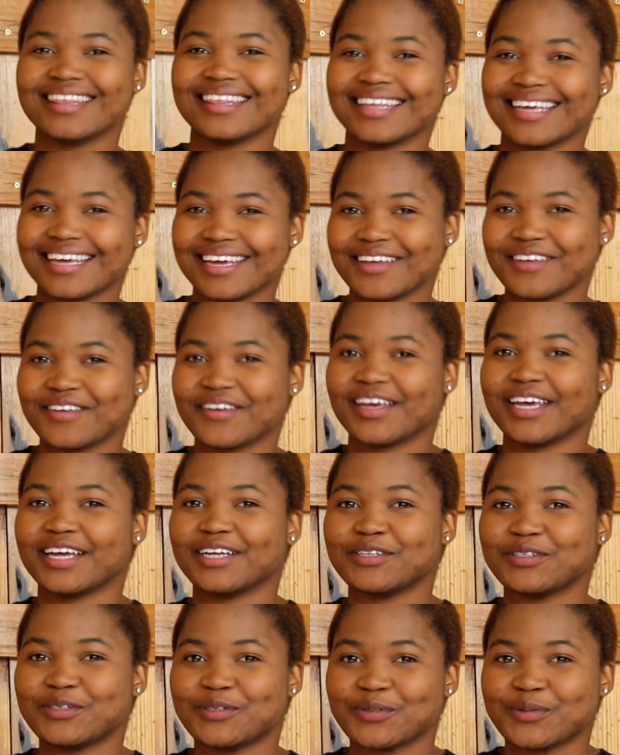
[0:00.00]
thing you
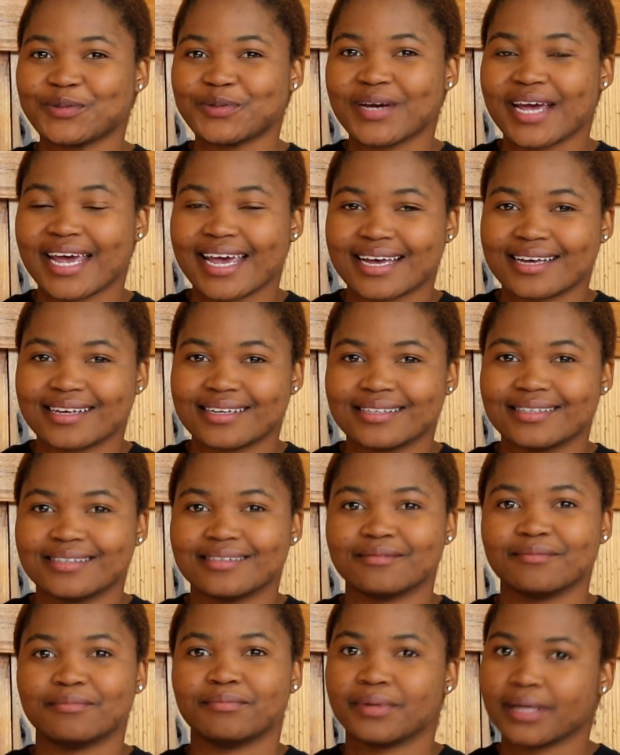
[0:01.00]
can do is
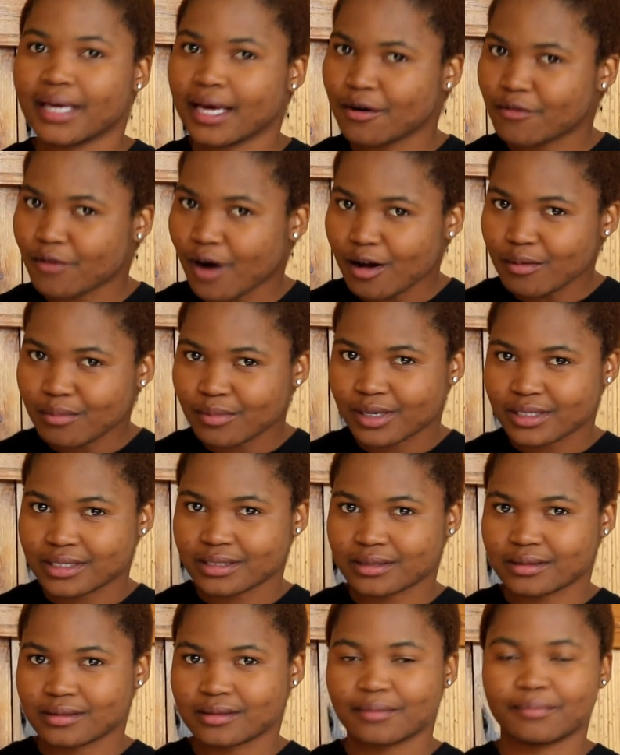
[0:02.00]
be a role
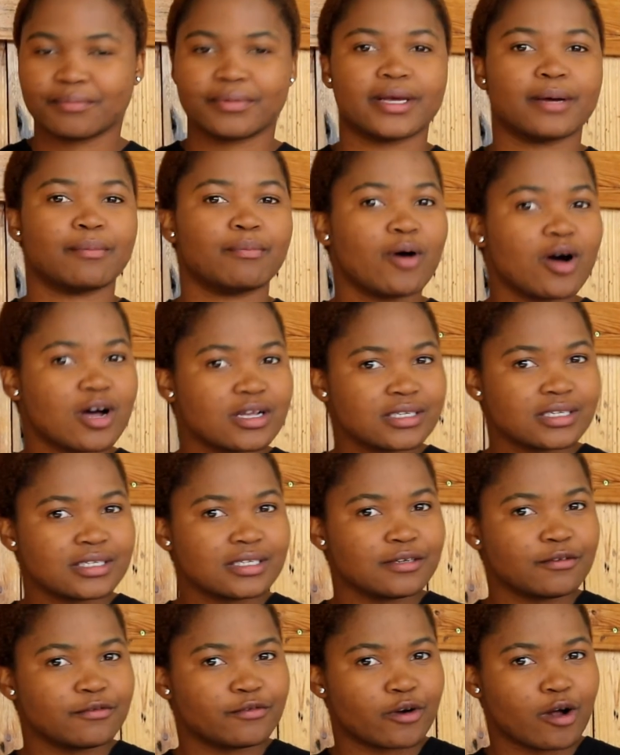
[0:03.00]
model. Be a
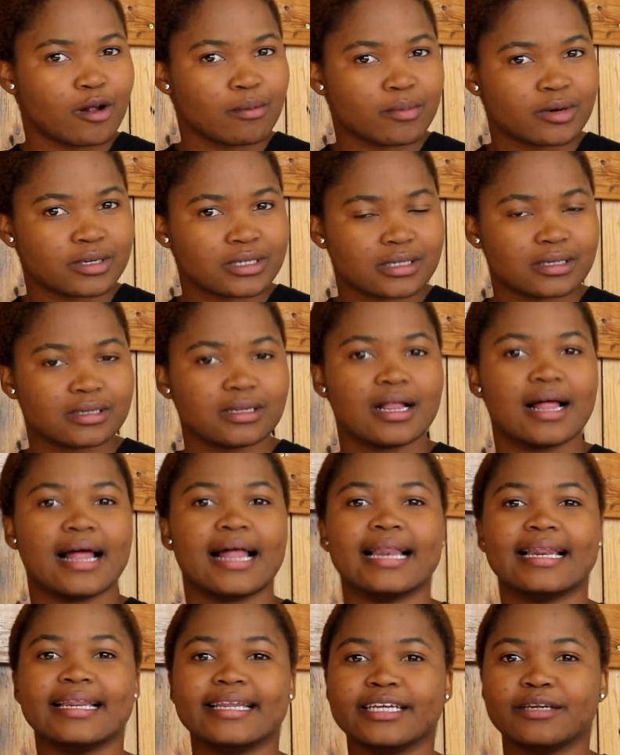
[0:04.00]
positive role model,
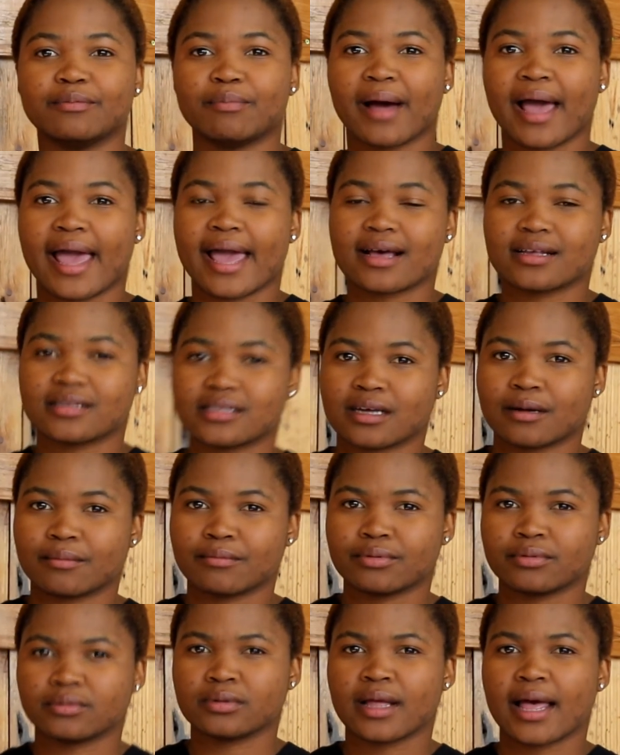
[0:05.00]
lead by
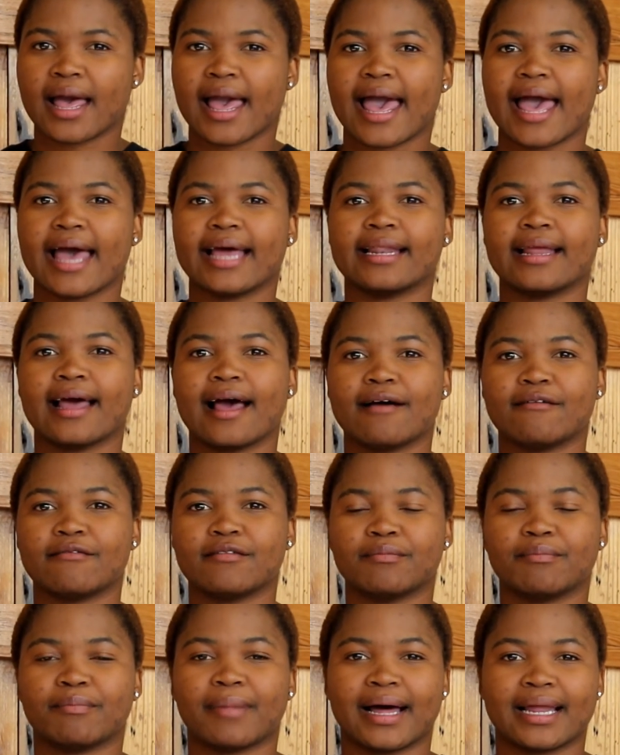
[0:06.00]
example, and have a
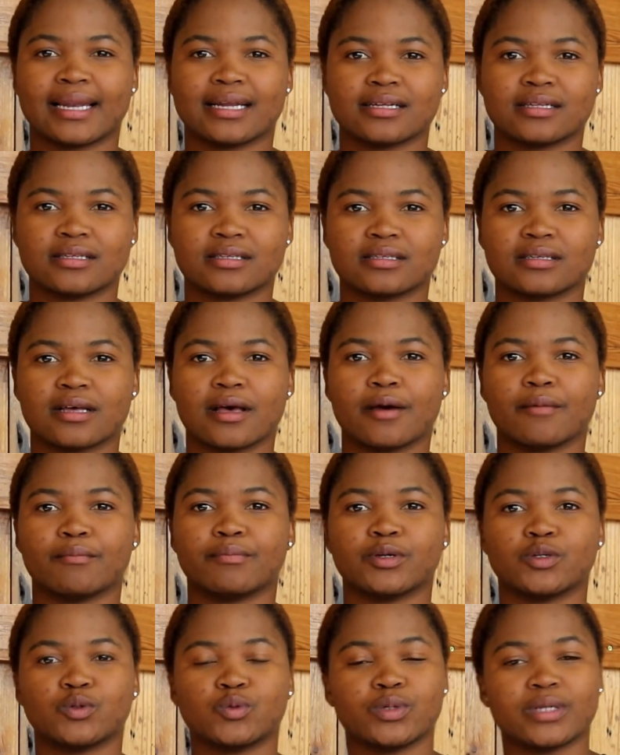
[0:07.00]
balance
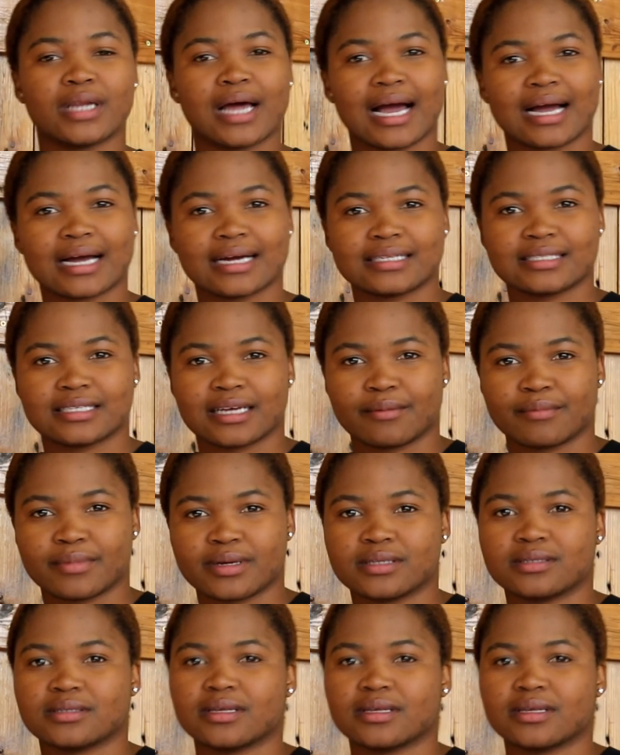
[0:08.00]
between academics